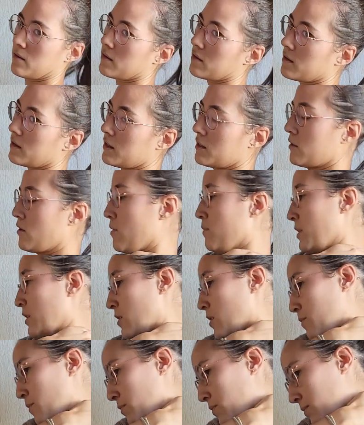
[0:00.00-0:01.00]
is coming
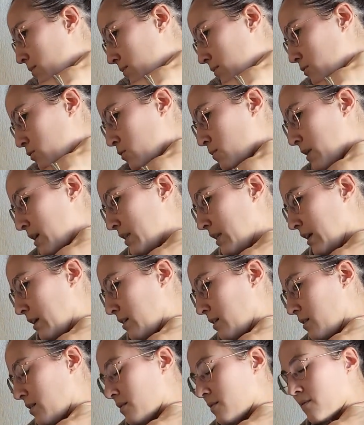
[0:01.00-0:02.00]
up to my
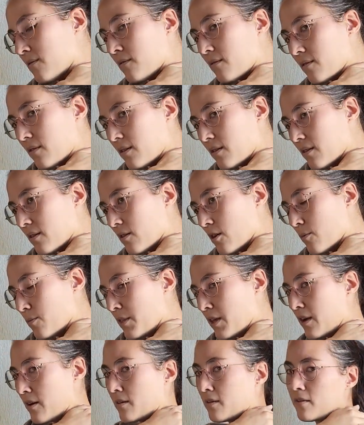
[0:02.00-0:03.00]
neck, up
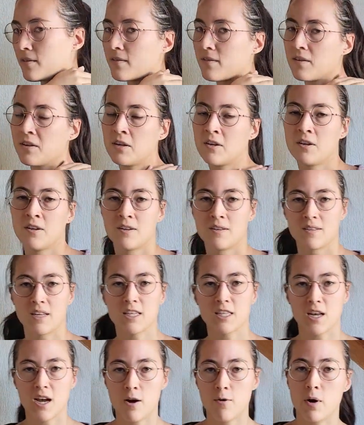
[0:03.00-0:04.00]
there.
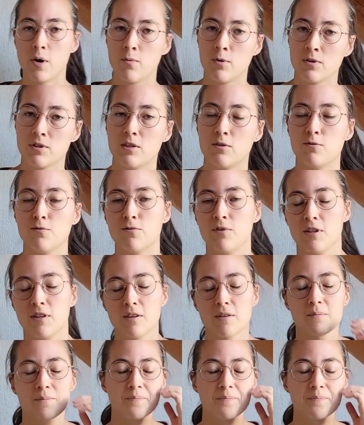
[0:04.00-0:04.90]
That's how I want it to fit.